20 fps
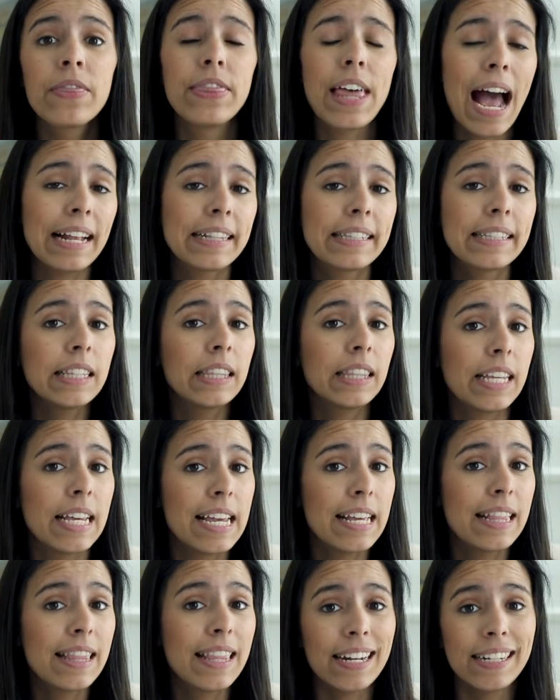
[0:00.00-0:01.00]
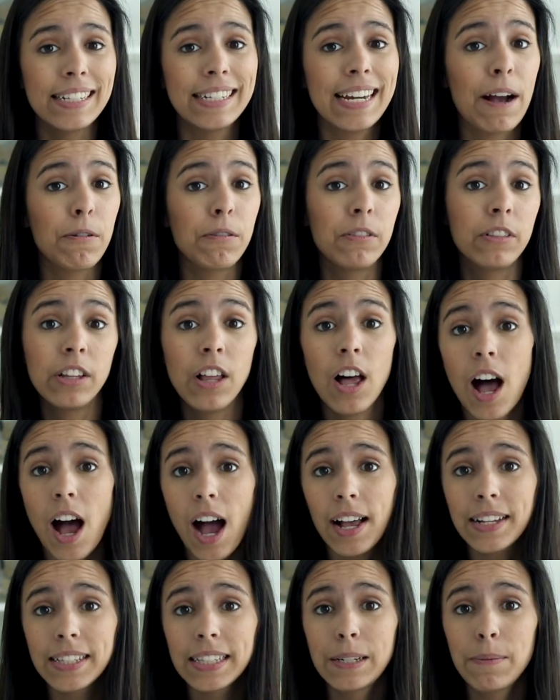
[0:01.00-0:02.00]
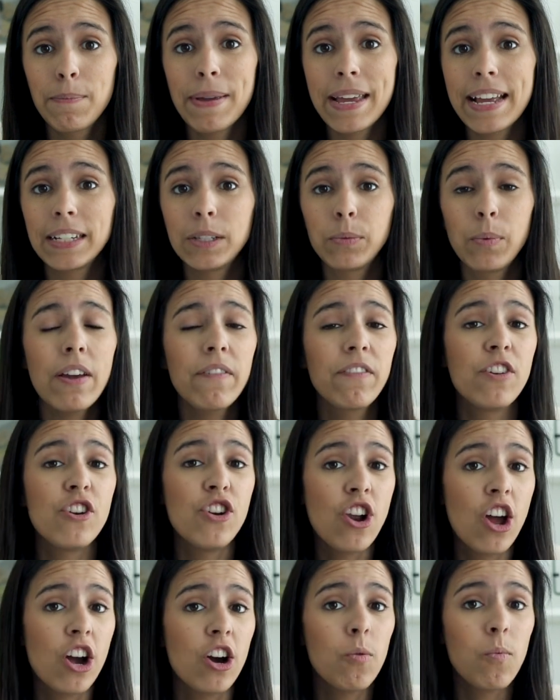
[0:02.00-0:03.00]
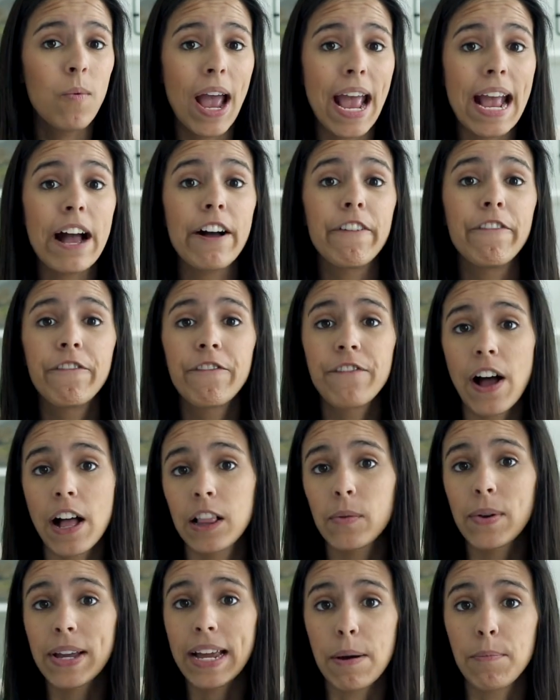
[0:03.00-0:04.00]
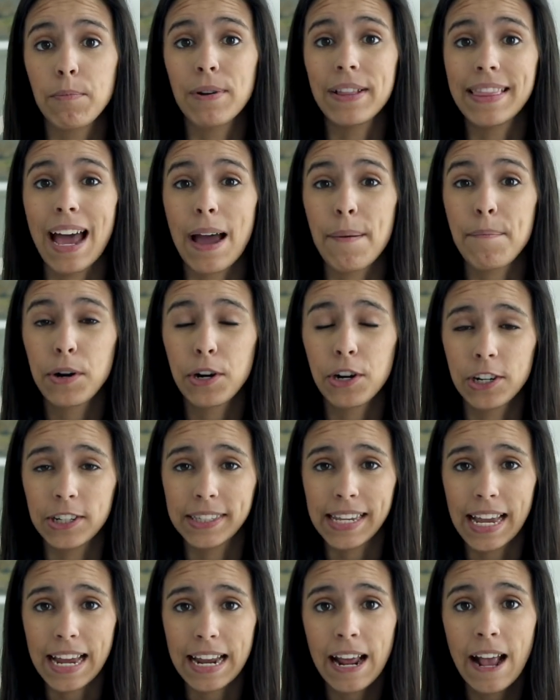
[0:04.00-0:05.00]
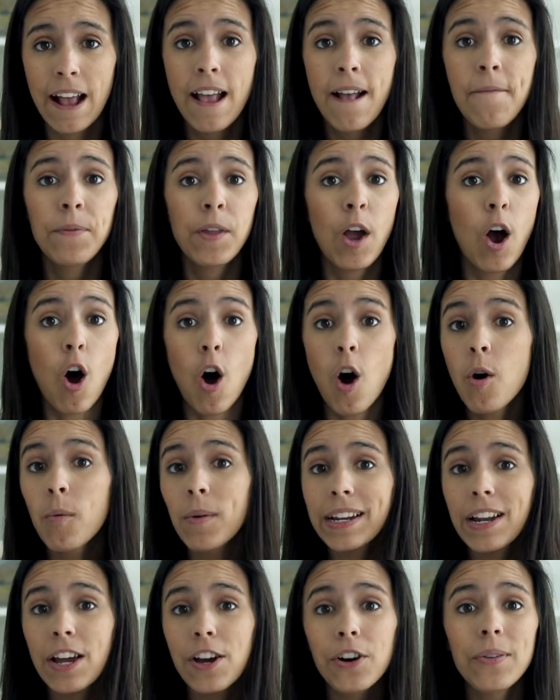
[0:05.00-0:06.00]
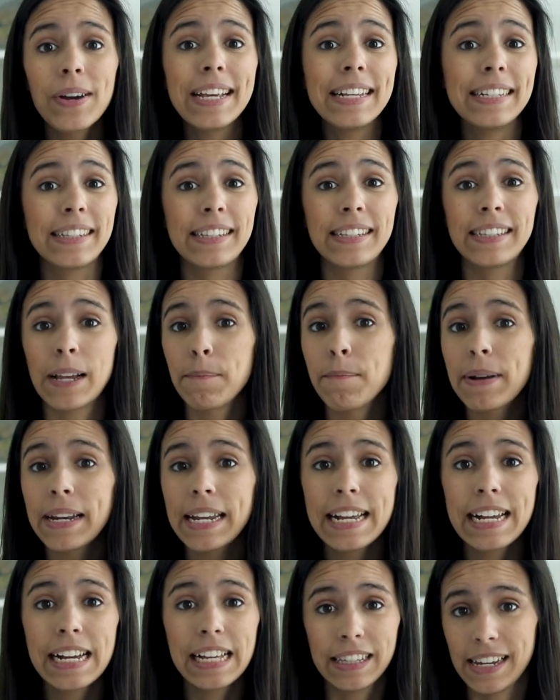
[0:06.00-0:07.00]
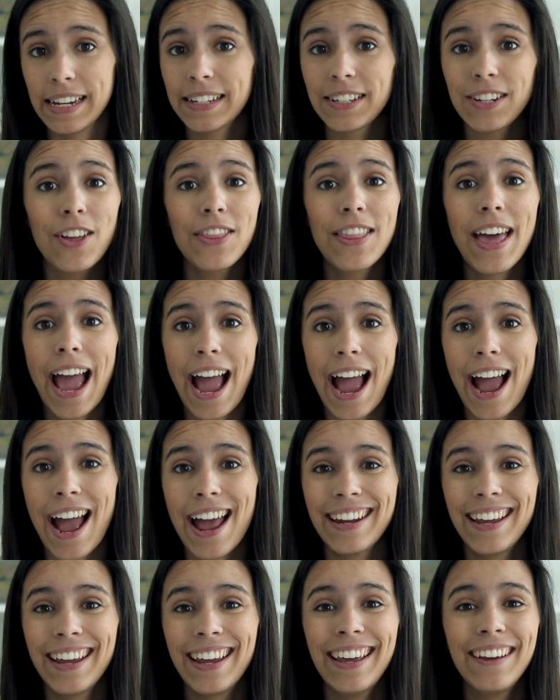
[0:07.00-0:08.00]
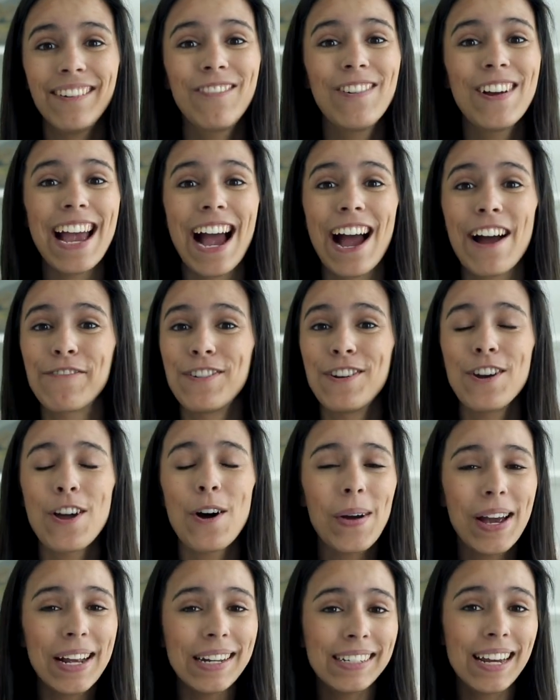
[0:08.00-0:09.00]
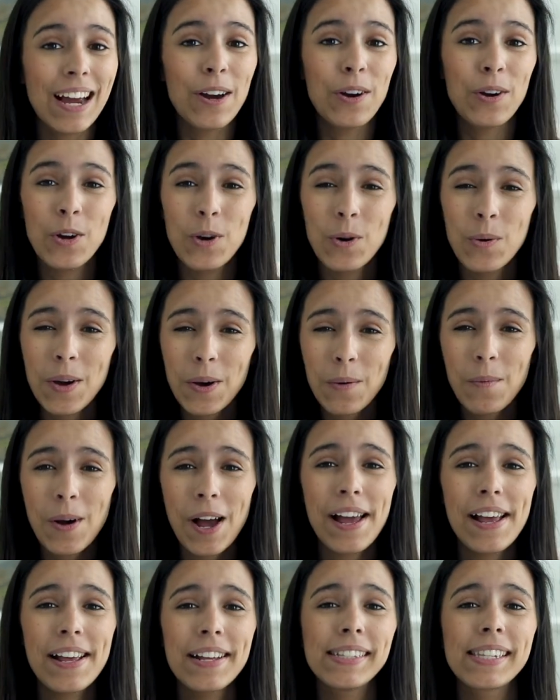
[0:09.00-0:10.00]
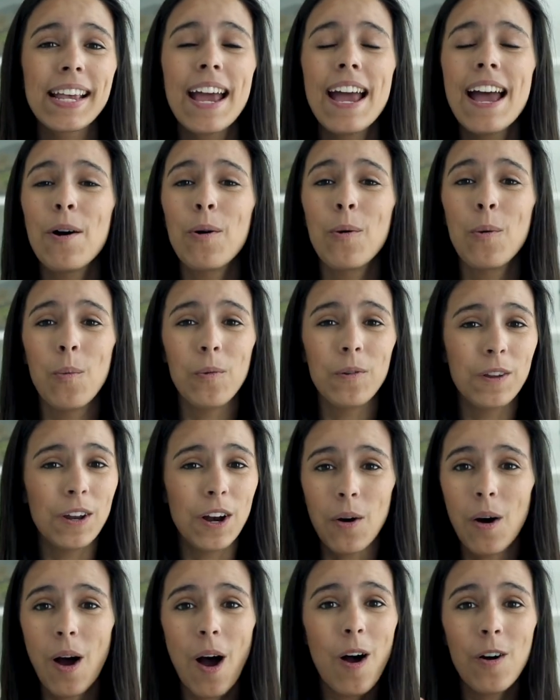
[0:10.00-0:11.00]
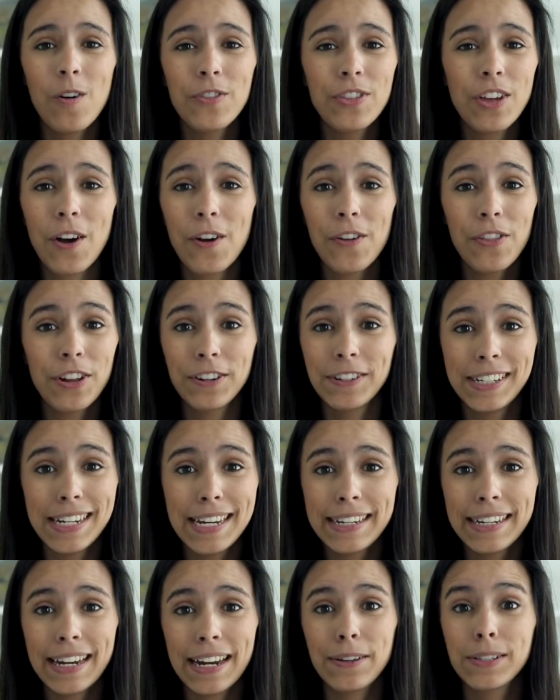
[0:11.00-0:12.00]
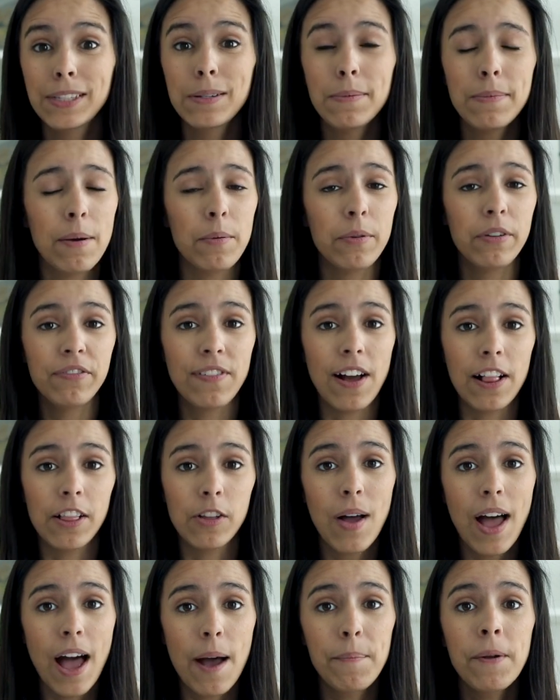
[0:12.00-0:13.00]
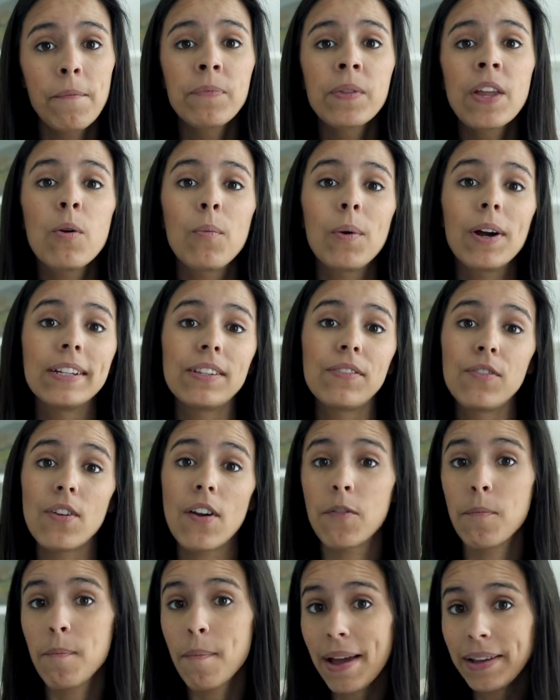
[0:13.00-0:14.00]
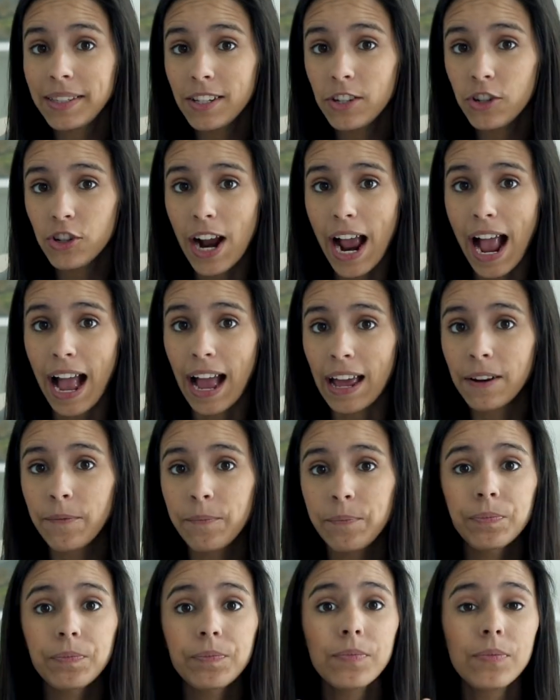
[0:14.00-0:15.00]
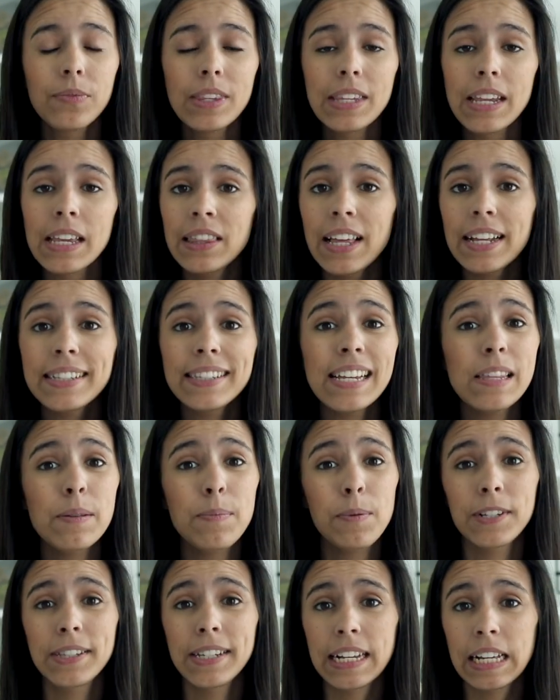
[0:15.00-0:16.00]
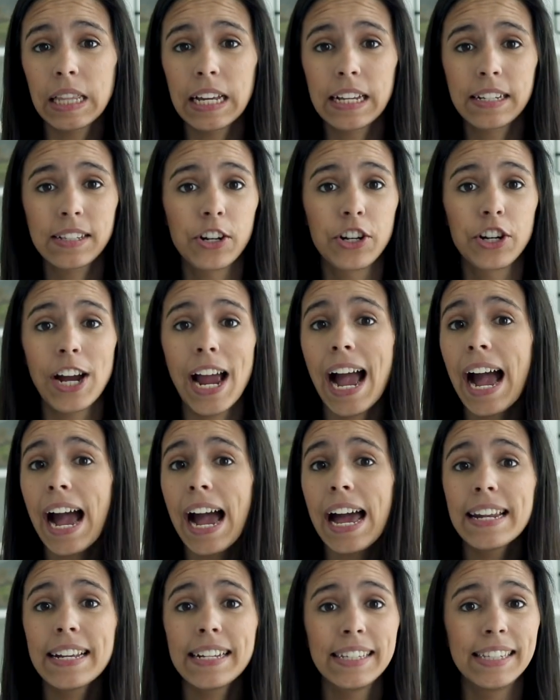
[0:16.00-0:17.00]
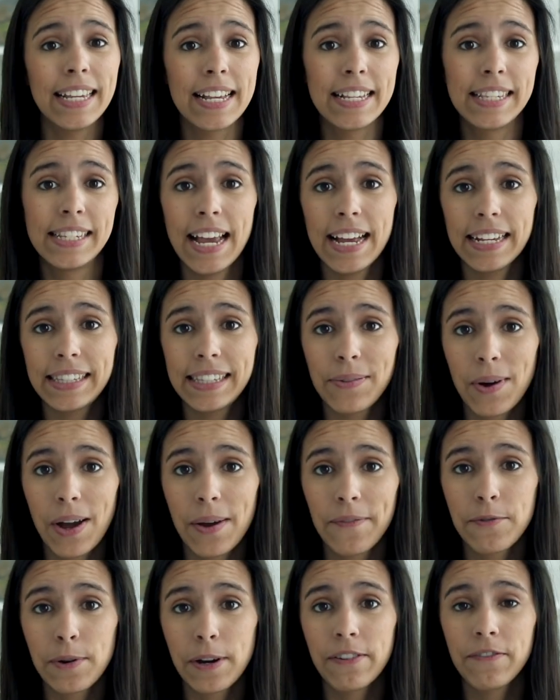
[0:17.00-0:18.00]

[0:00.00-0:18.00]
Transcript: That's a lead that is now lost because we have no way of following up with that person. All we know is somebody clicked on the ad. we have no idea who it was, you know, all, the, all their details to be able to follow up. Whereas if you have a messenger ad, Let's say the person clicks on your ad, says yes, they want more